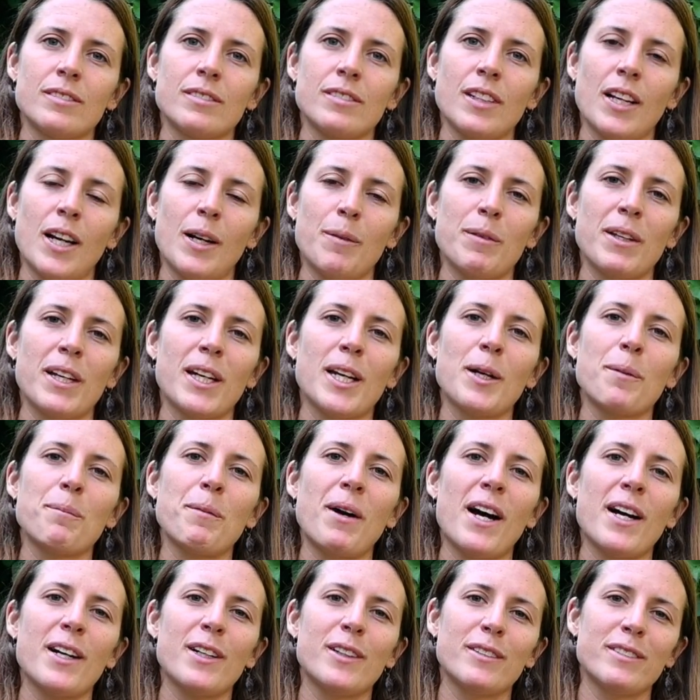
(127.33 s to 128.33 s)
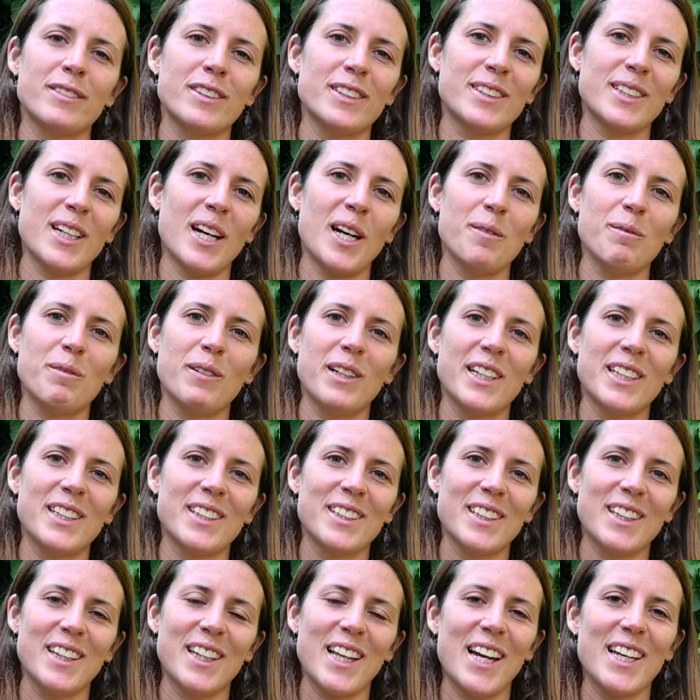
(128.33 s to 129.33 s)
I'm thinking back of the time
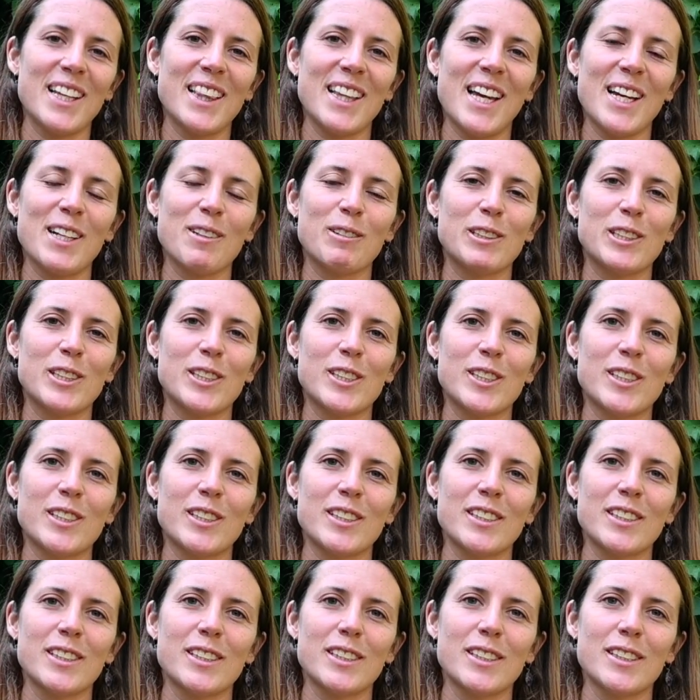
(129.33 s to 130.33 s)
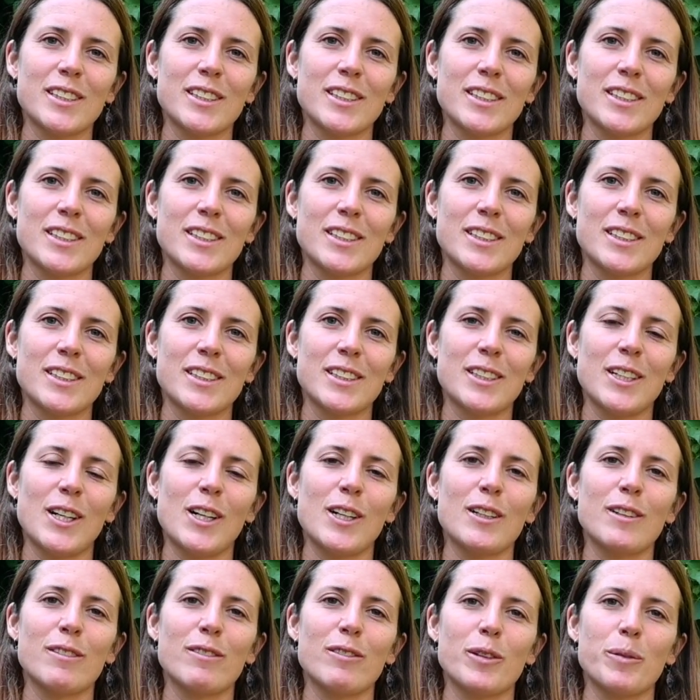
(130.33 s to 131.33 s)
when light language
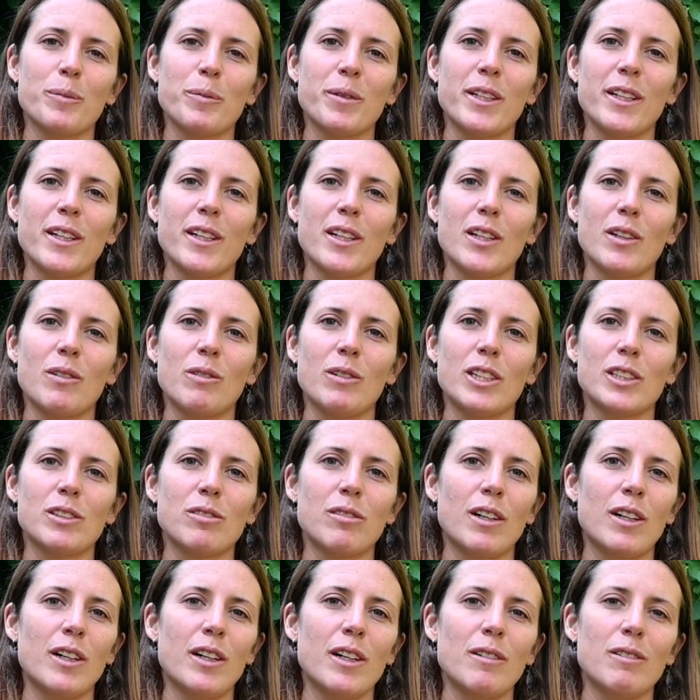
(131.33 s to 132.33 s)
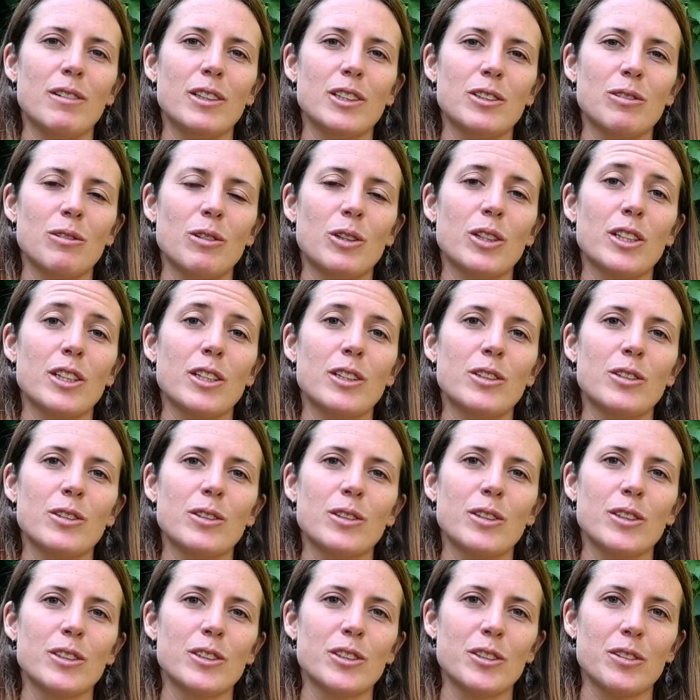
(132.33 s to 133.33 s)
started for me, and it was while I was walking
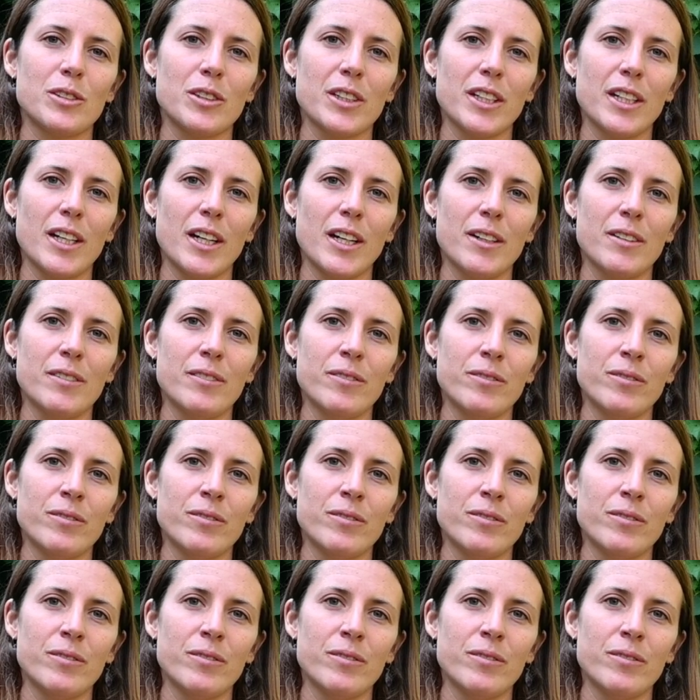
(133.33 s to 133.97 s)
through Costa Rica.